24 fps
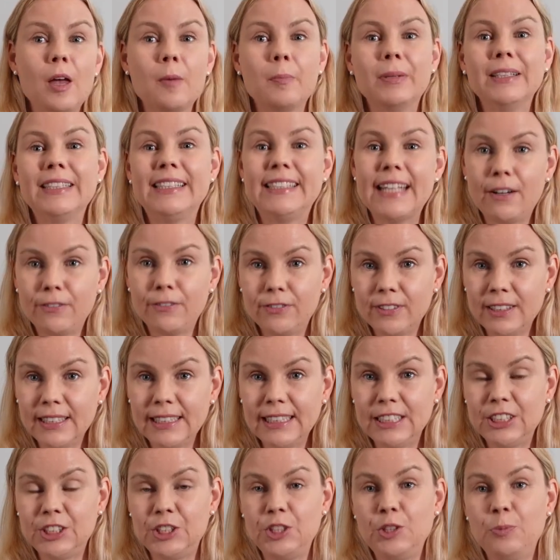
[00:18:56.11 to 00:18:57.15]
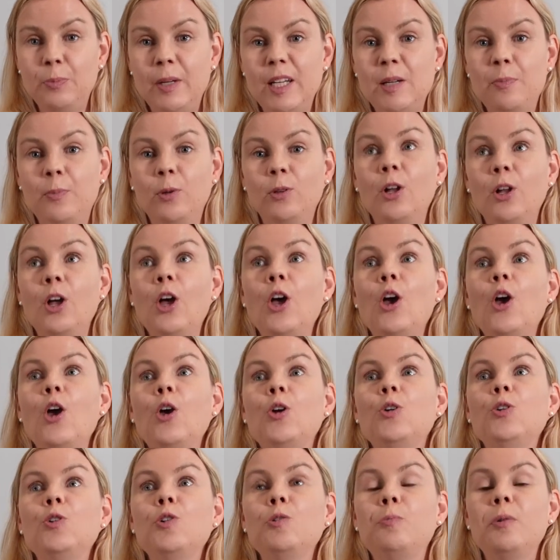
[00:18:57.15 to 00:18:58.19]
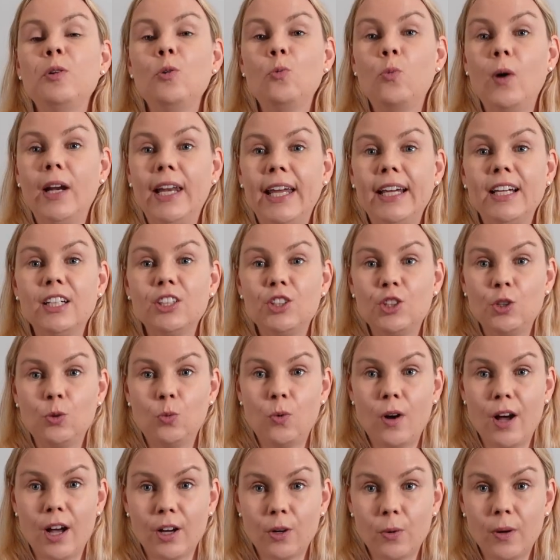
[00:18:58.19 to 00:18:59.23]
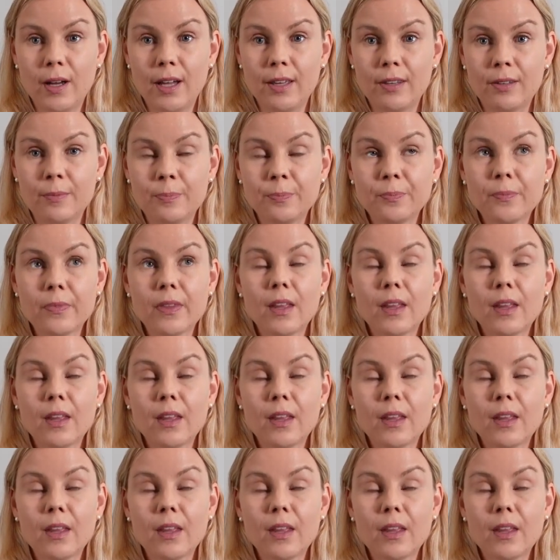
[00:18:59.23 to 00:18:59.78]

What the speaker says: but definitely 2 people who you'd be willing to work with.